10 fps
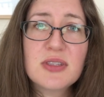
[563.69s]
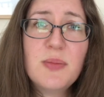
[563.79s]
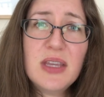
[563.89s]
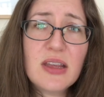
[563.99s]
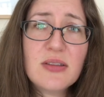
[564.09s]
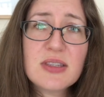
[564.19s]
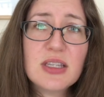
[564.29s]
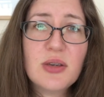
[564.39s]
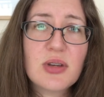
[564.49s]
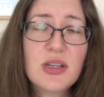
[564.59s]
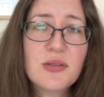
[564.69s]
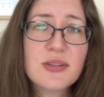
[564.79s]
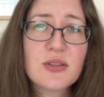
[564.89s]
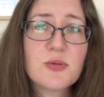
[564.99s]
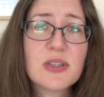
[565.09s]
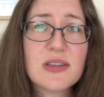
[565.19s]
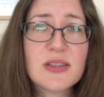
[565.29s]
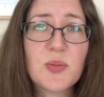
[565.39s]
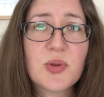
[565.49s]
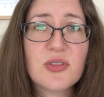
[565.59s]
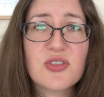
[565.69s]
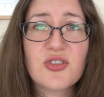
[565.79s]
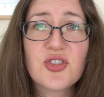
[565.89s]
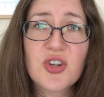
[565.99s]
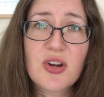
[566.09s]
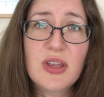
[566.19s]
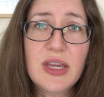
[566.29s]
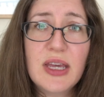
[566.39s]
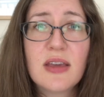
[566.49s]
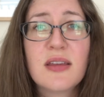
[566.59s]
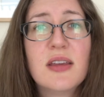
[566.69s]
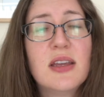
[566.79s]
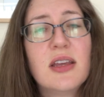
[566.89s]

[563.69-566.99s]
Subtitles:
Something else that you can use that's really simple is just journaling.